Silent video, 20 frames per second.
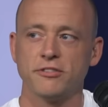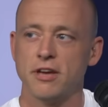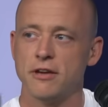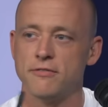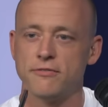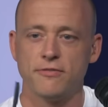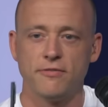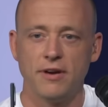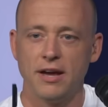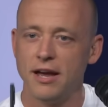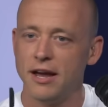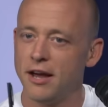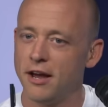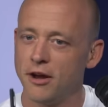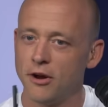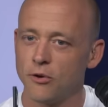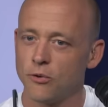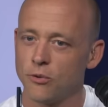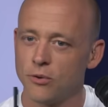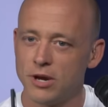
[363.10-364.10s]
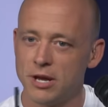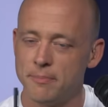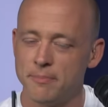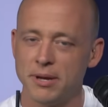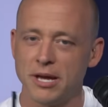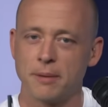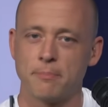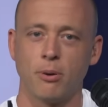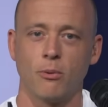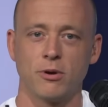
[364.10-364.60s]
a very
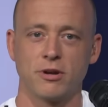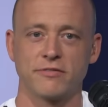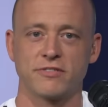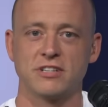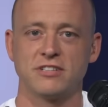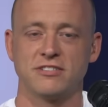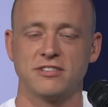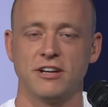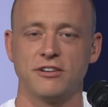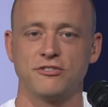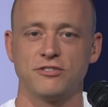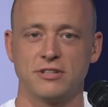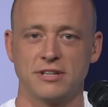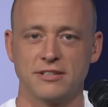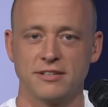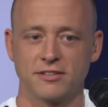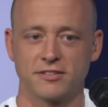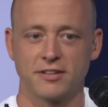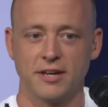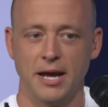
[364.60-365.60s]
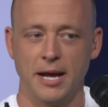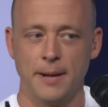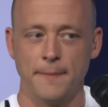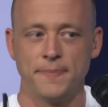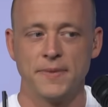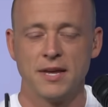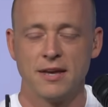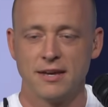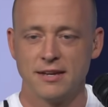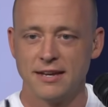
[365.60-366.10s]
big point of contention in this game.
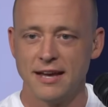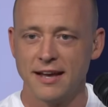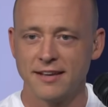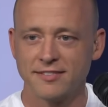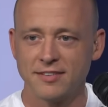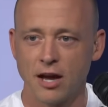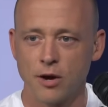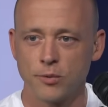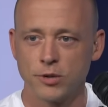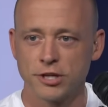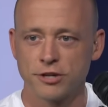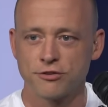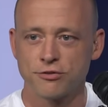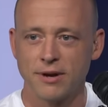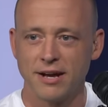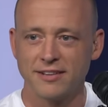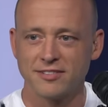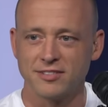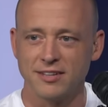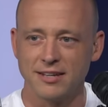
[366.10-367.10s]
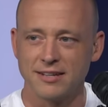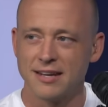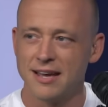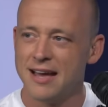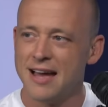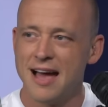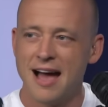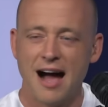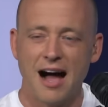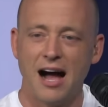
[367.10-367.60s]
Yes, I will address it.
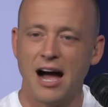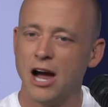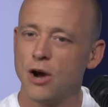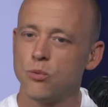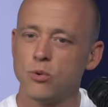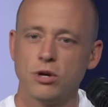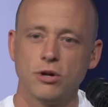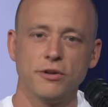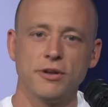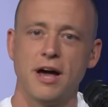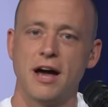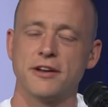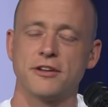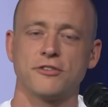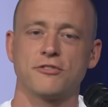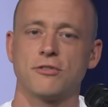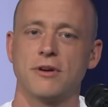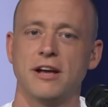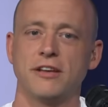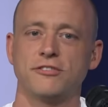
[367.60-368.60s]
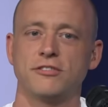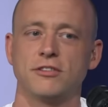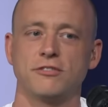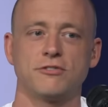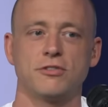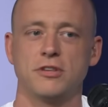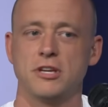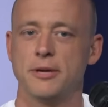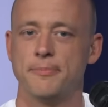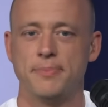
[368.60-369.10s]
I will not address it
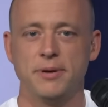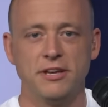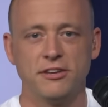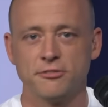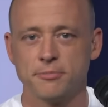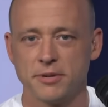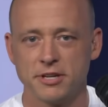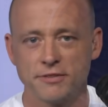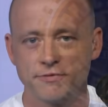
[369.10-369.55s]
to the appeasement